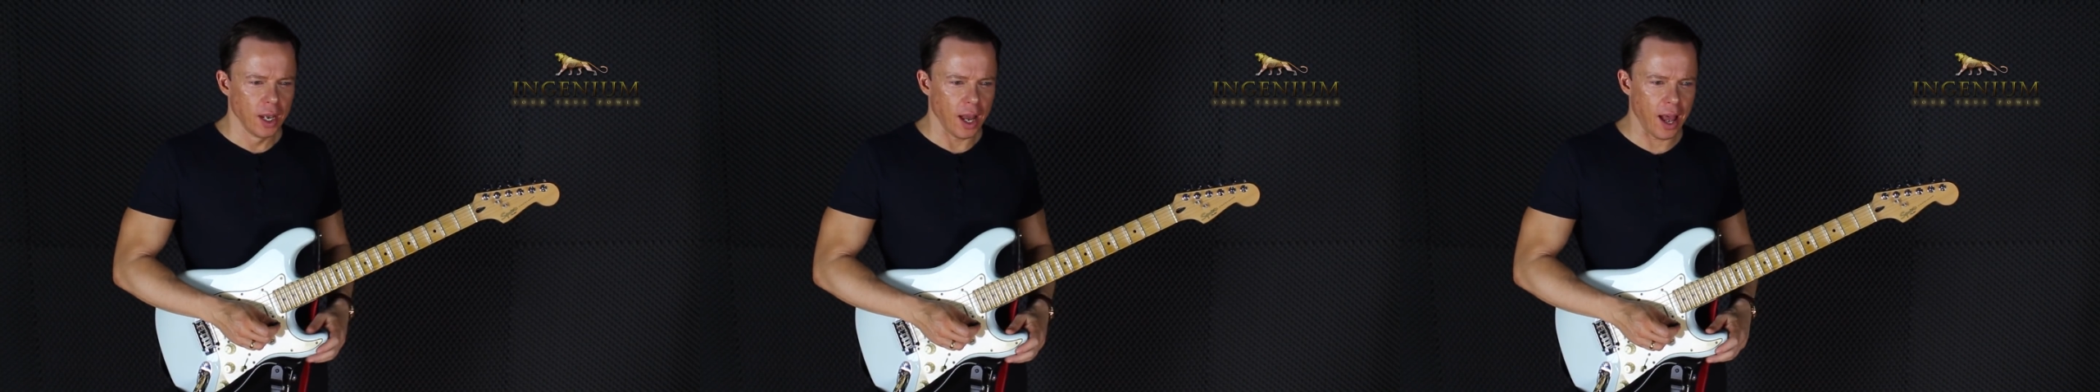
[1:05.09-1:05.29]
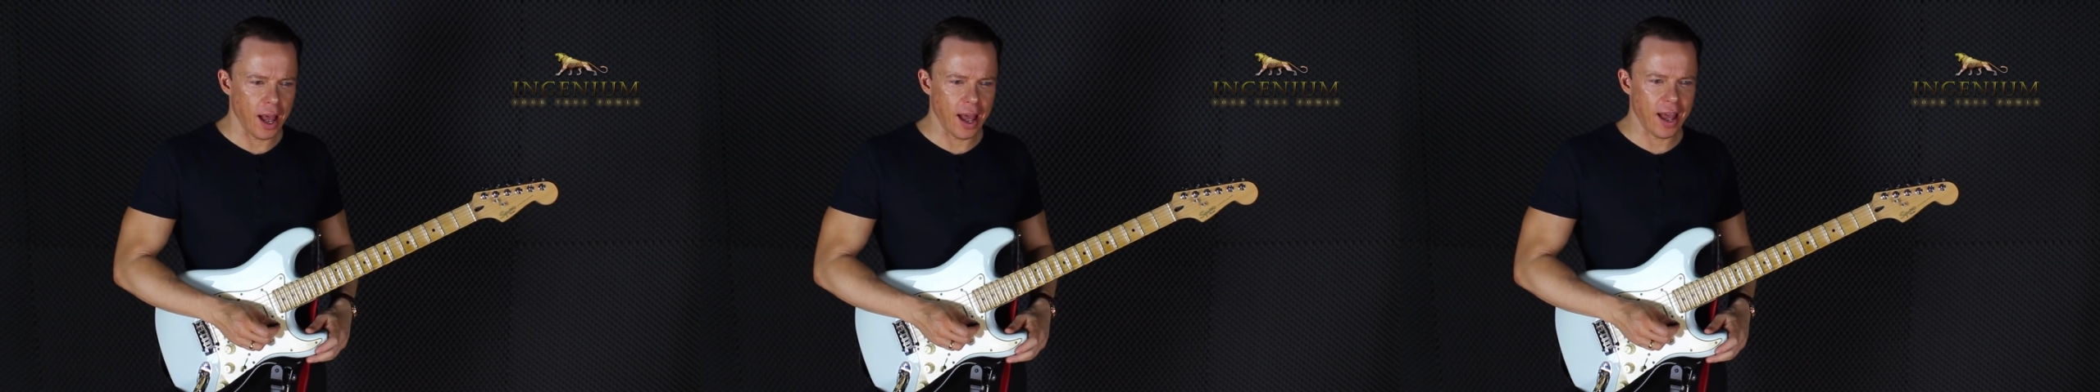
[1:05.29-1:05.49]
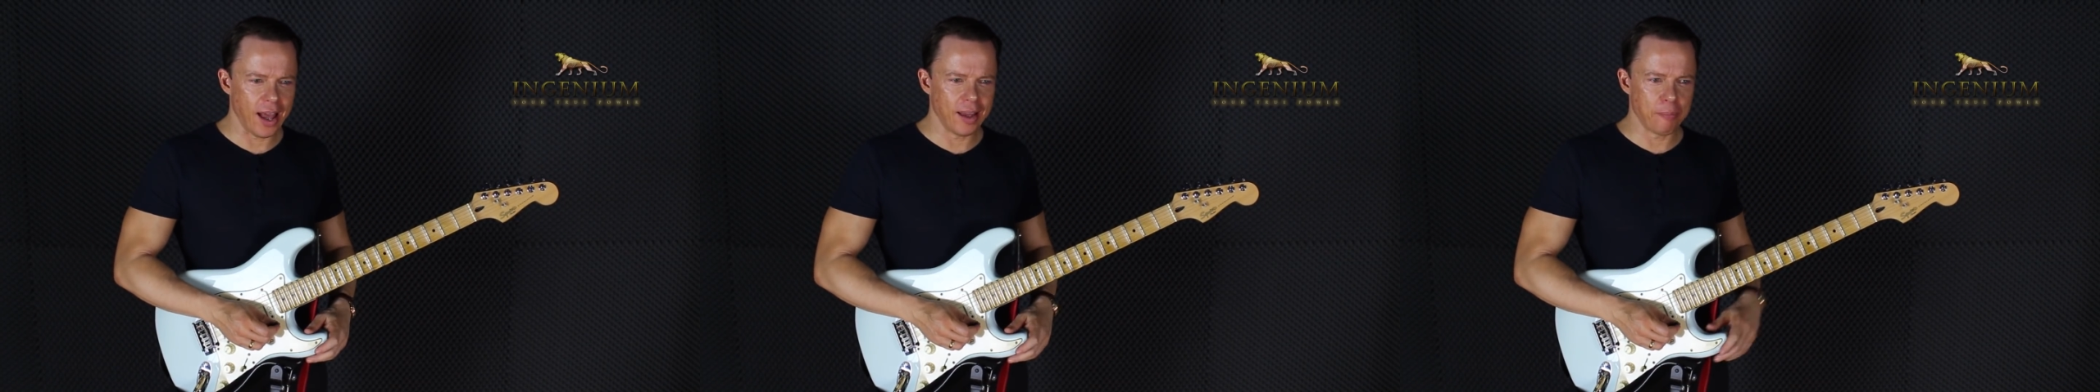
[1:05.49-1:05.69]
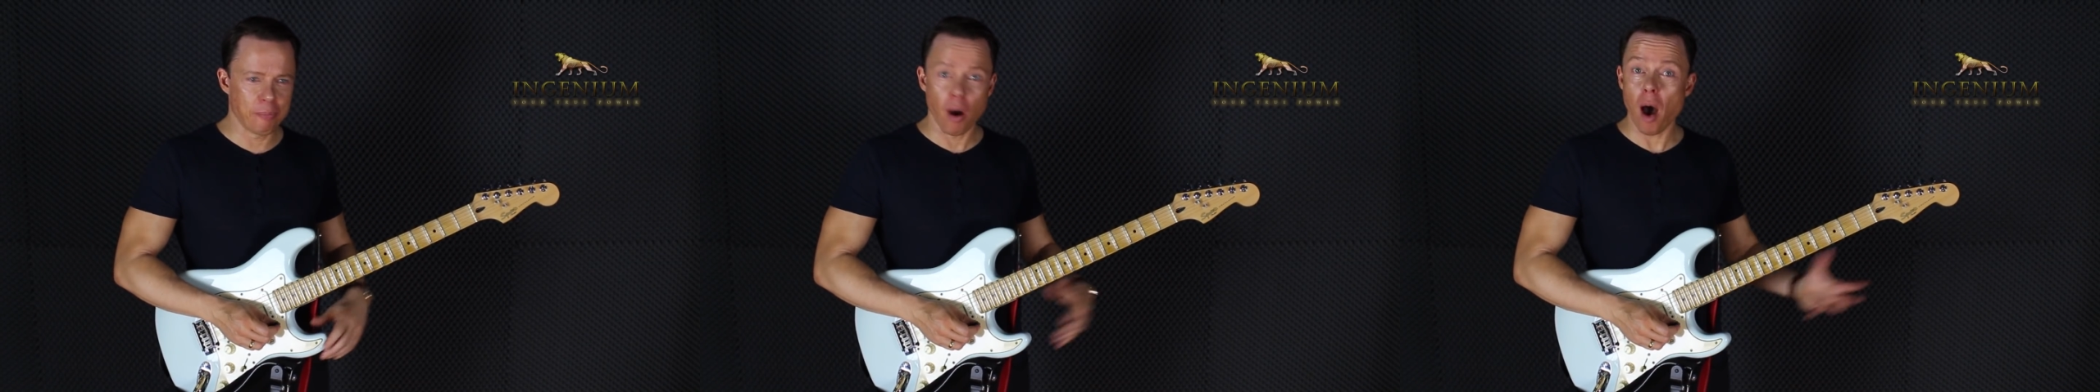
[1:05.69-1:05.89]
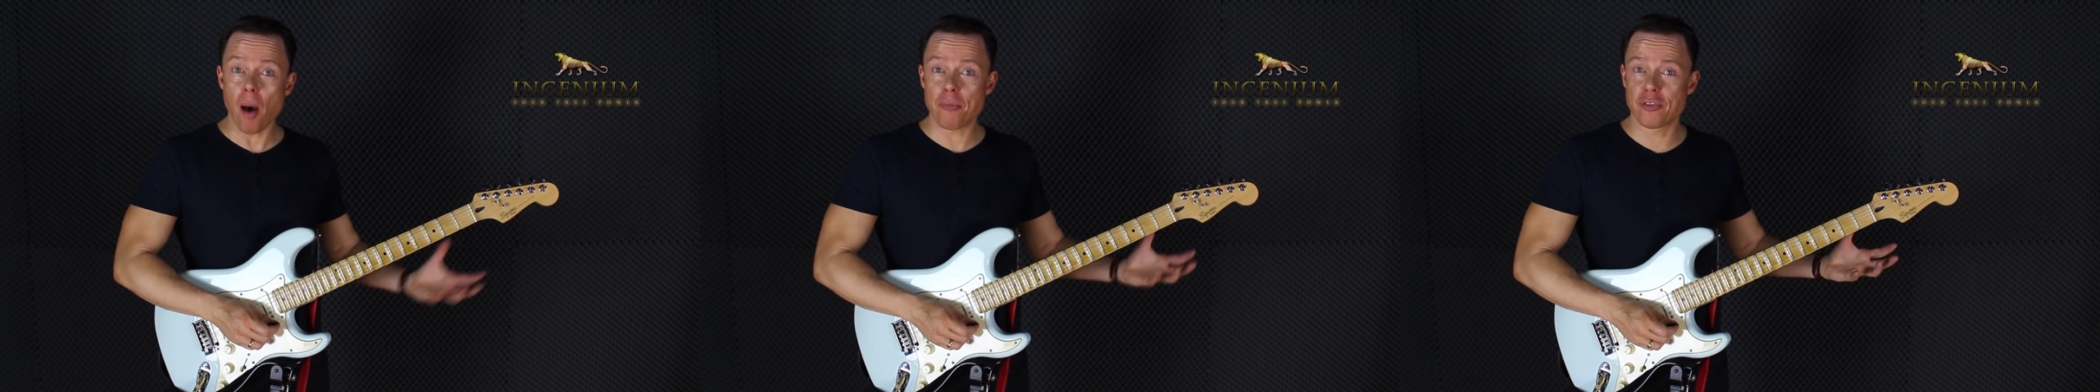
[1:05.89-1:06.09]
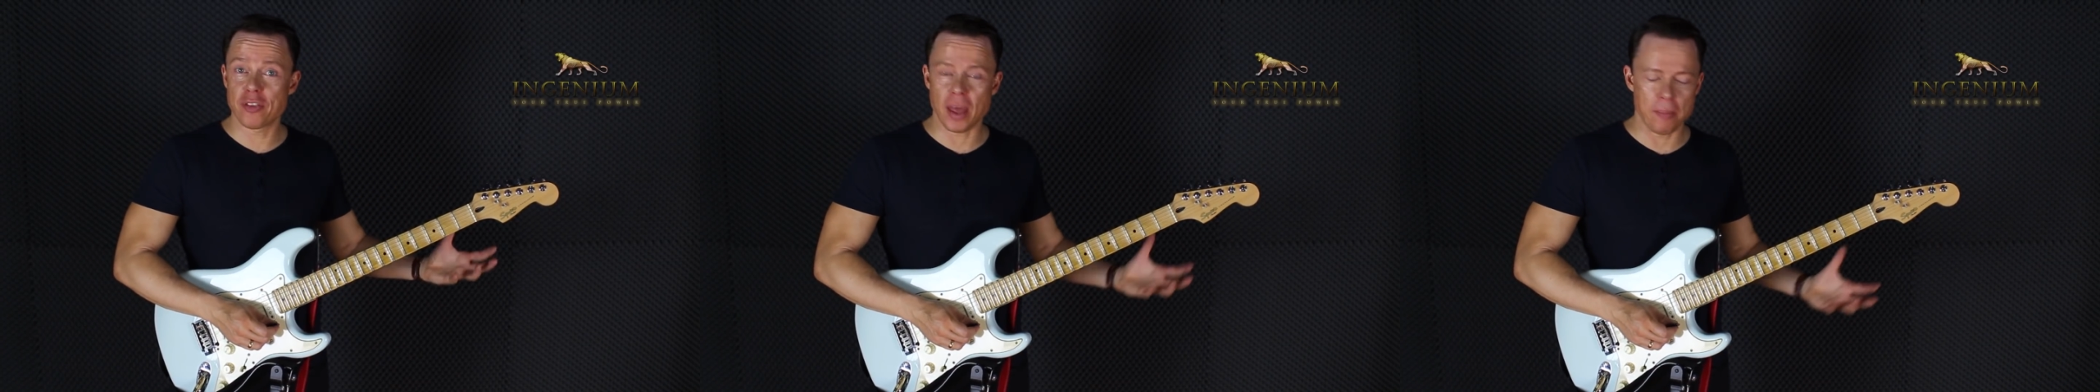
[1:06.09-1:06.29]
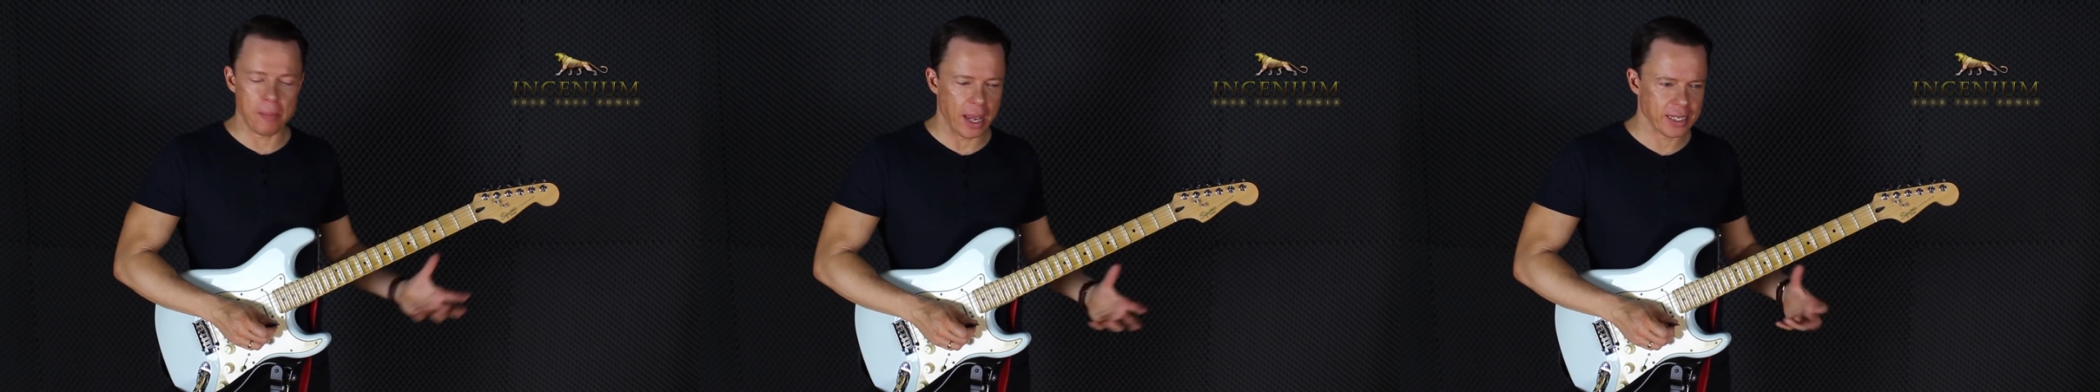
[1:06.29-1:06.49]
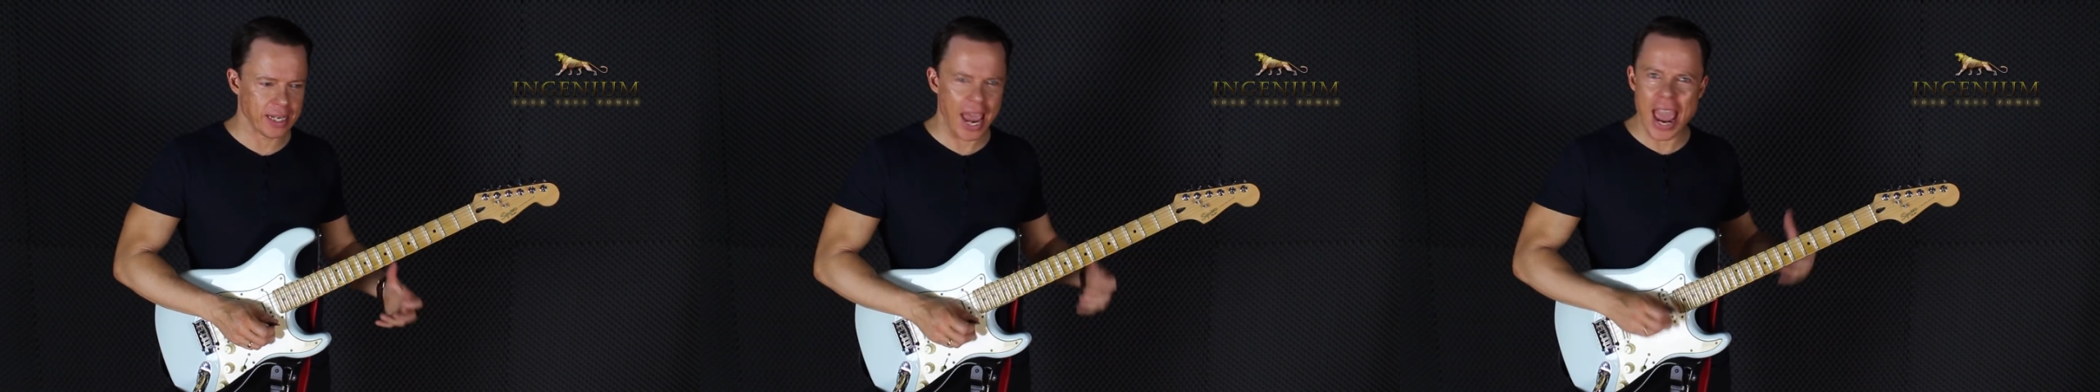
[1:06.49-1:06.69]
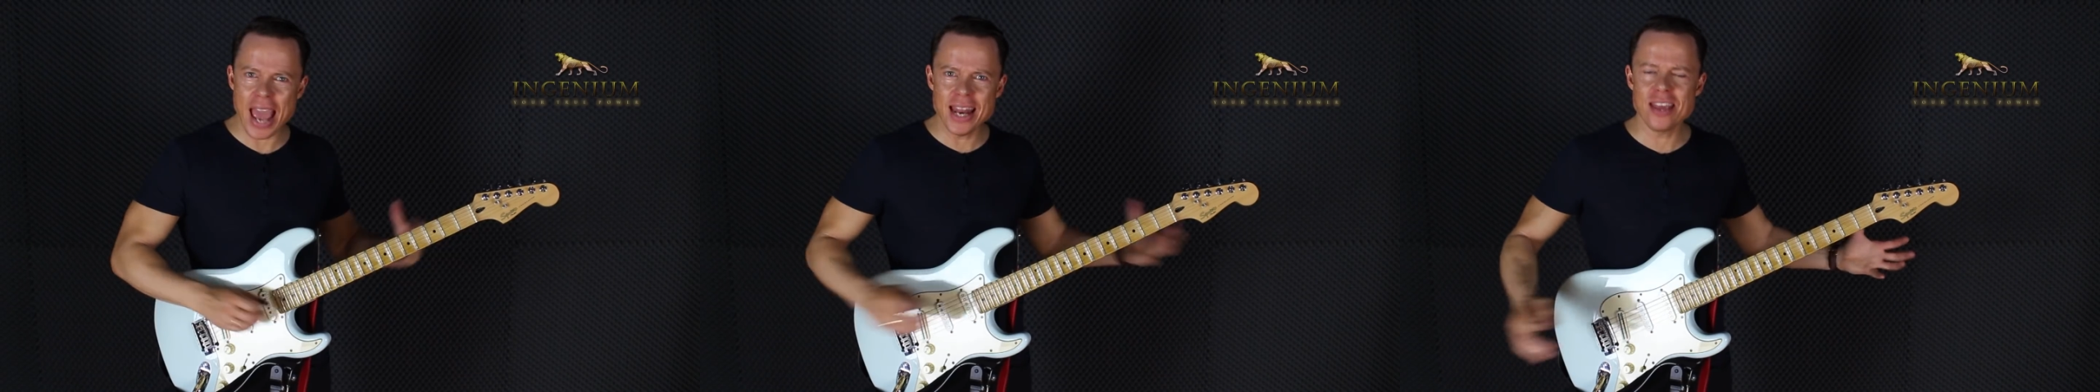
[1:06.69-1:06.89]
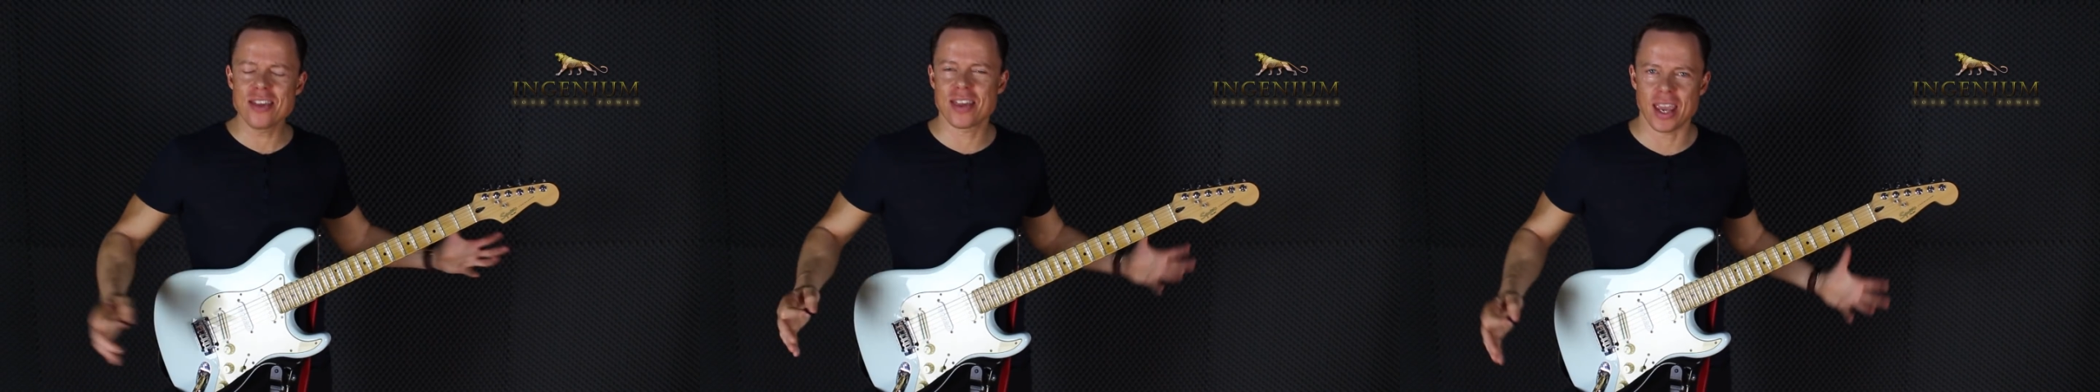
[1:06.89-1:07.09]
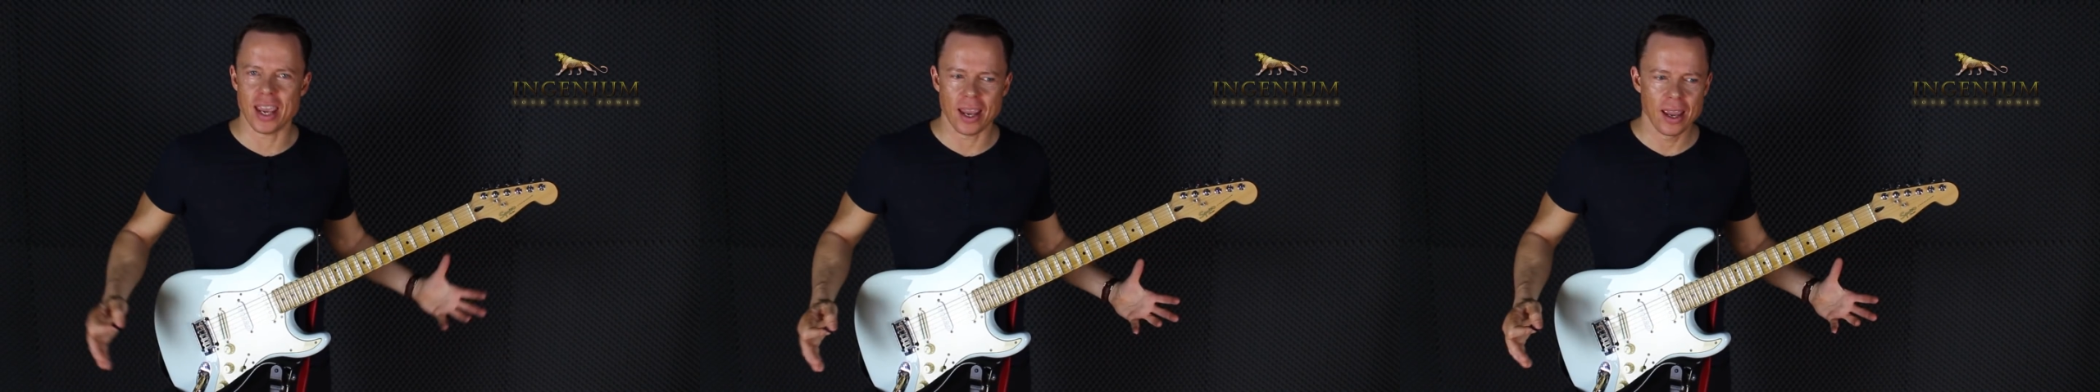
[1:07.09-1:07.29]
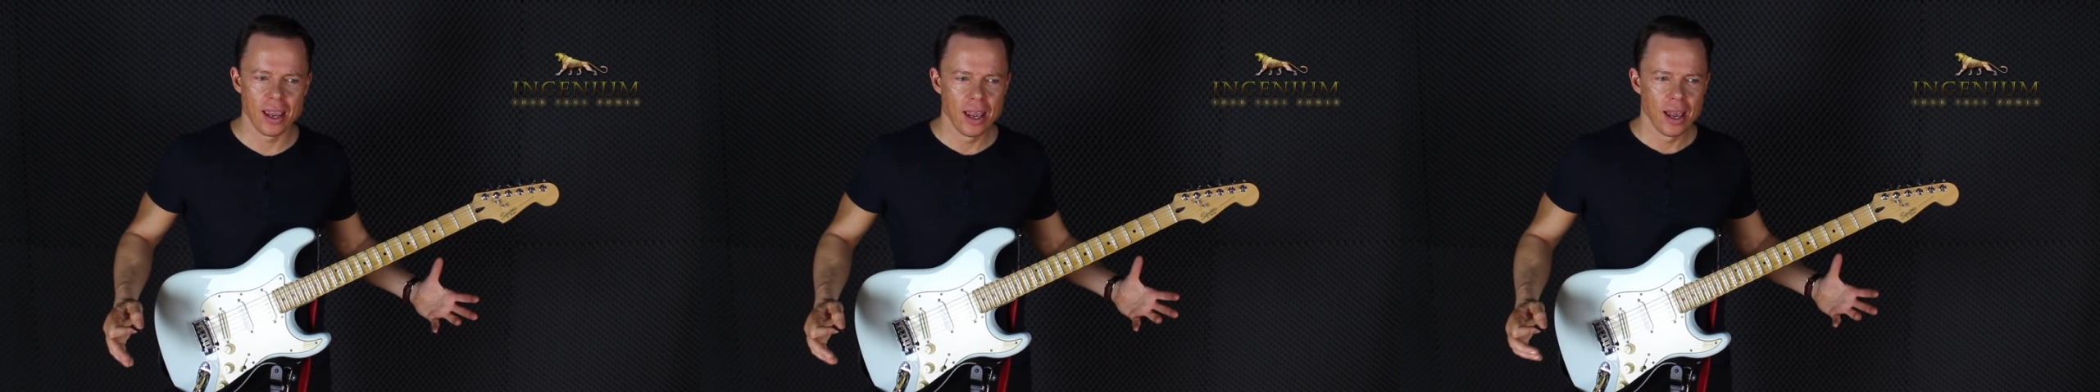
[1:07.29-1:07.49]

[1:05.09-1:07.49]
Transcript: pop for that matter, anything.